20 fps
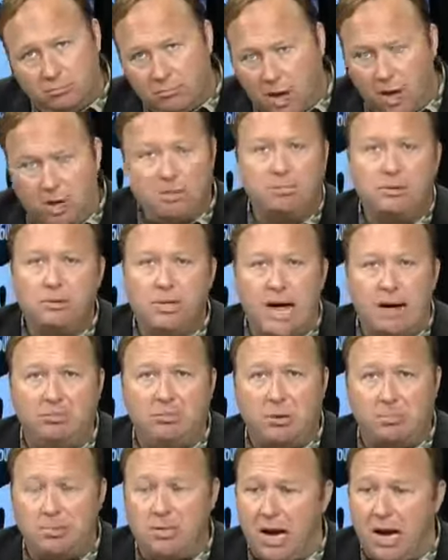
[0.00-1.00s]
multiple
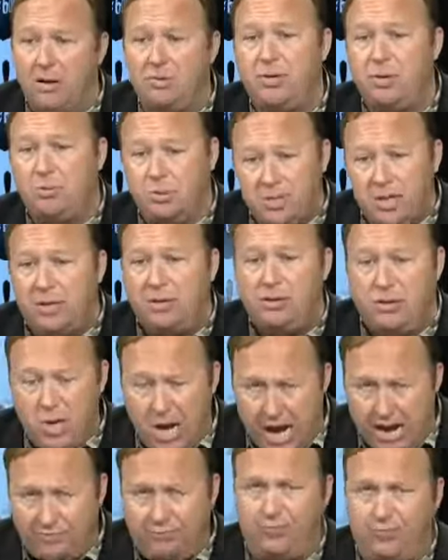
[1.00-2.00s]
types of hepatitis. It was a
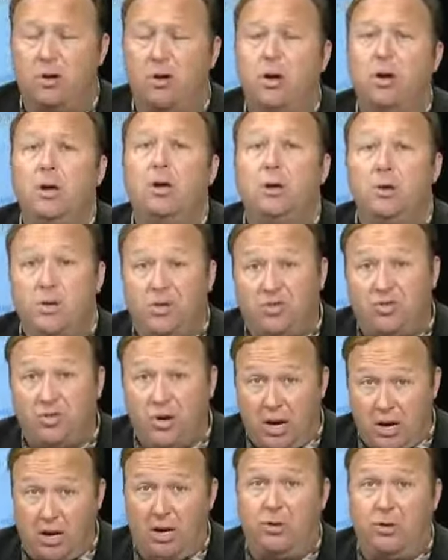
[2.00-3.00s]
death
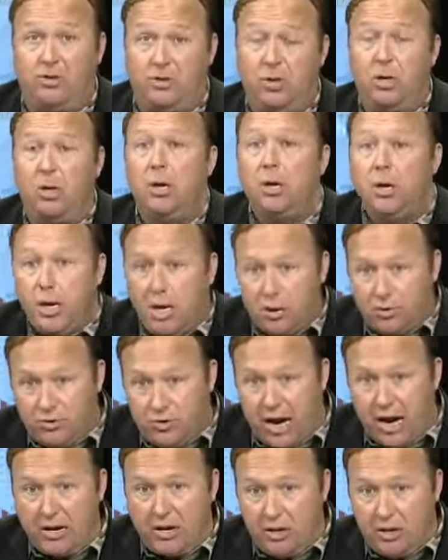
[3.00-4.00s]
sentence
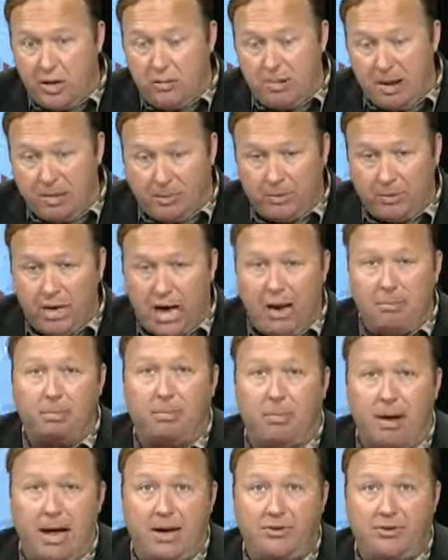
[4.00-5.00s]
injected into people with
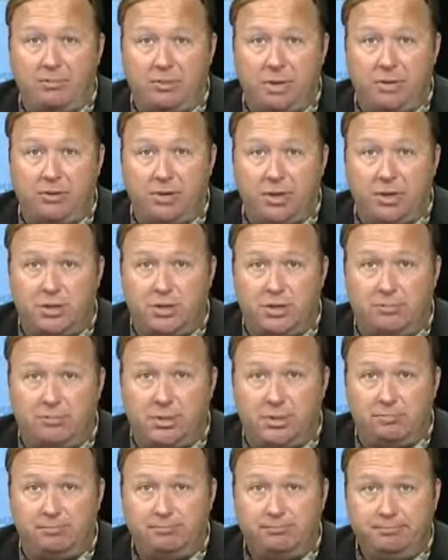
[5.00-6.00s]
compromised immune
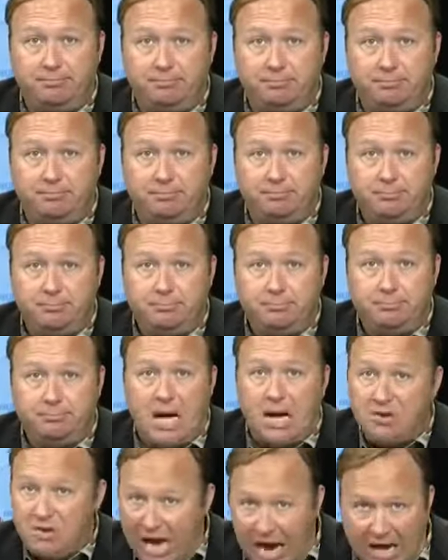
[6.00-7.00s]
systems.
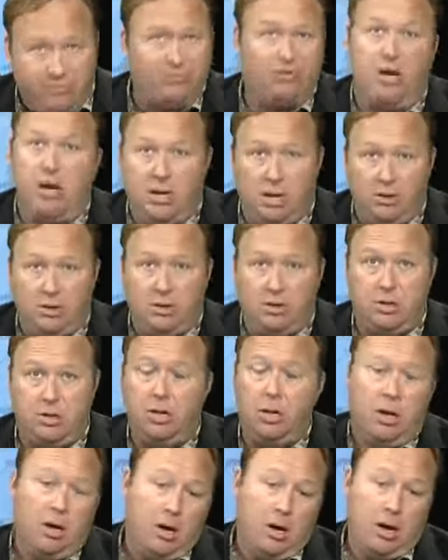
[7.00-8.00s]
A death sentence.
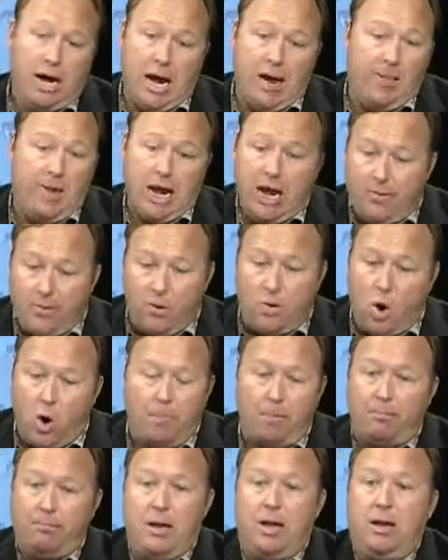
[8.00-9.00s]
And they had the
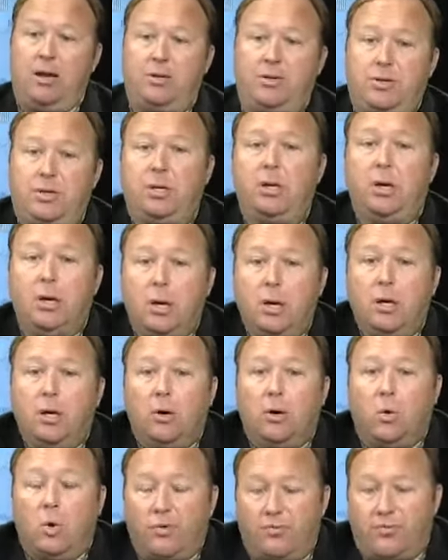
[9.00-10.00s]
corporate minutes
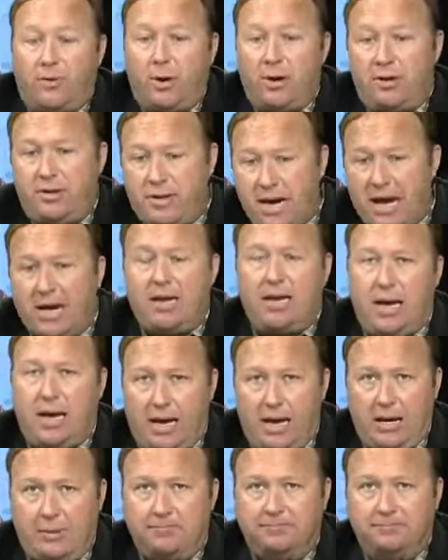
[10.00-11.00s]
where for a
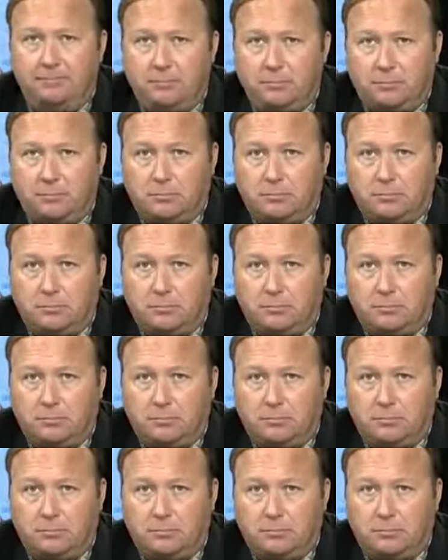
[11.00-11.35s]
decade